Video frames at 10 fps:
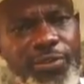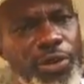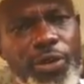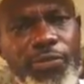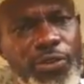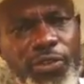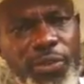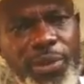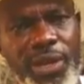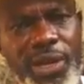If you're confused
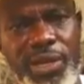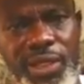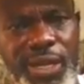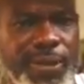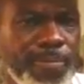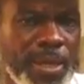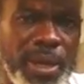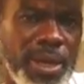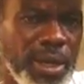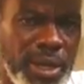about anything,
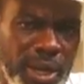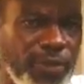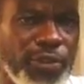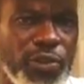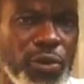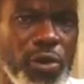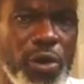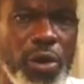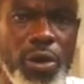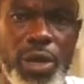give us a
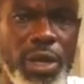call